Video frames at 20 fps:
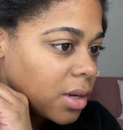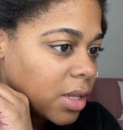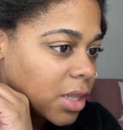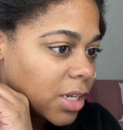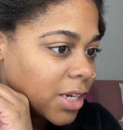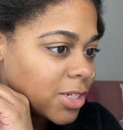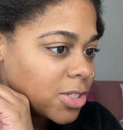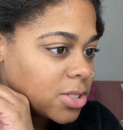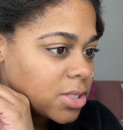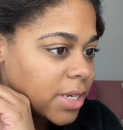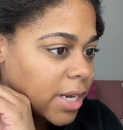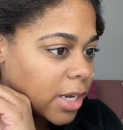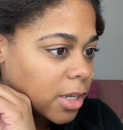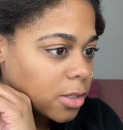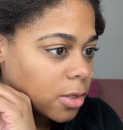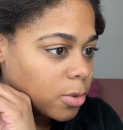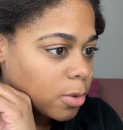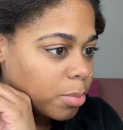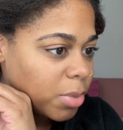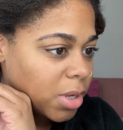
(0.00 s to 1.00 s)
And I just take a
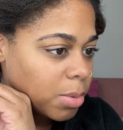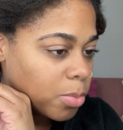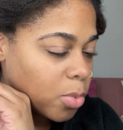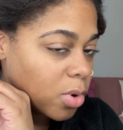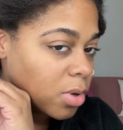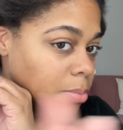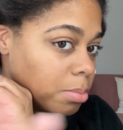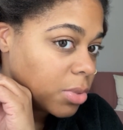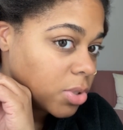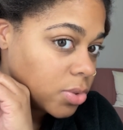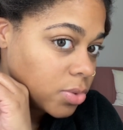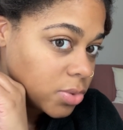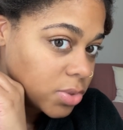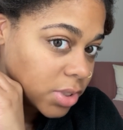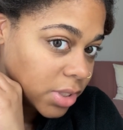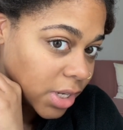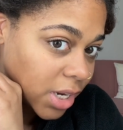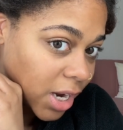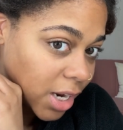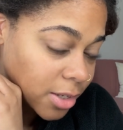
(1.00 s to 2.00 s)
little bit more mousse
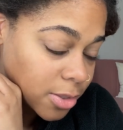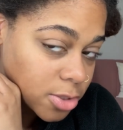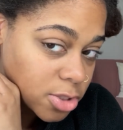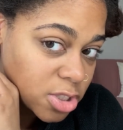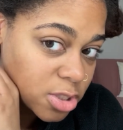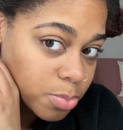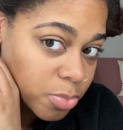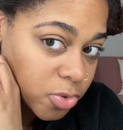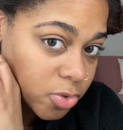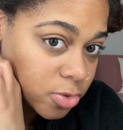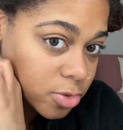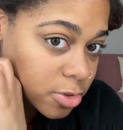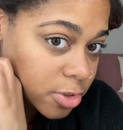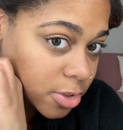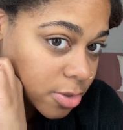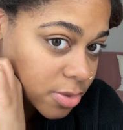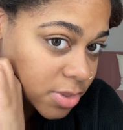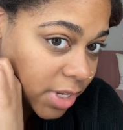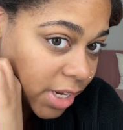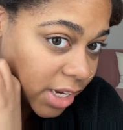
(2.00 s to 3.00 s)
and kind of smooth
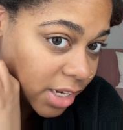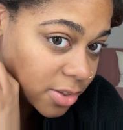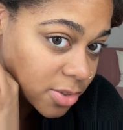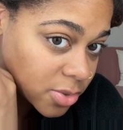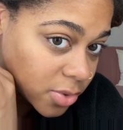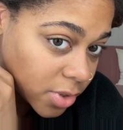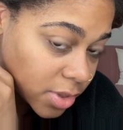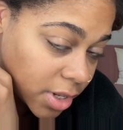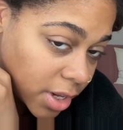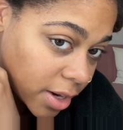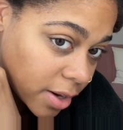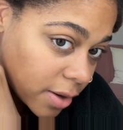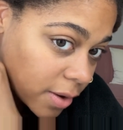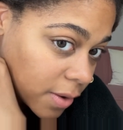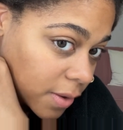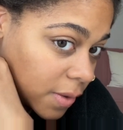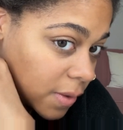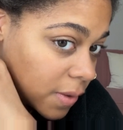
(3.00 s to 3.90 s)
those ends on there